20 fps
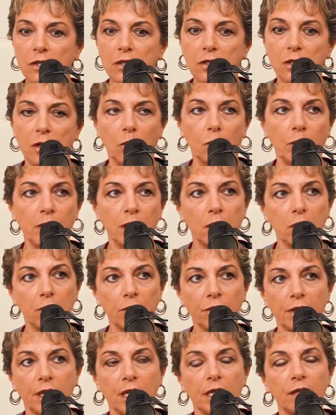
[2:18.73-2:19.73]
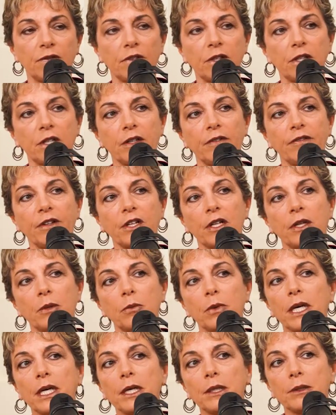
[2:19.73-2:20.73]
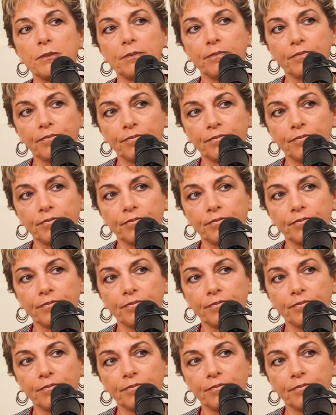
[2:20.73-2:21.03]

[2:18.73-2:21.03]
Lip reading: so we know THON very, very well.